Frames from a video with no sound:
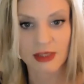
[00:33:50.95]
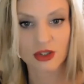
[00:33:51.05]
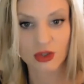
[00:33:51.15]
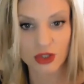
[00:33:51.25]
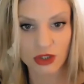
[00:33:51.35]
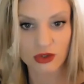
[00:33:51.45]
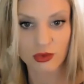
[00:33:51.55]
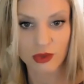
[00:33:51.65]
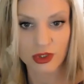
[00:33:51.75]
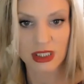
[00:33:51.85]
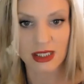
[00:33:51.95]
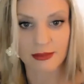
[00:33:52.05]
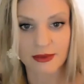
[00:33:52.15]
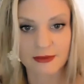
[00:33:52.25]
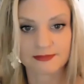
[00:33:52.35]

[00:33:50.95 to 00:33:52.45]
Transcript: My two children were asleep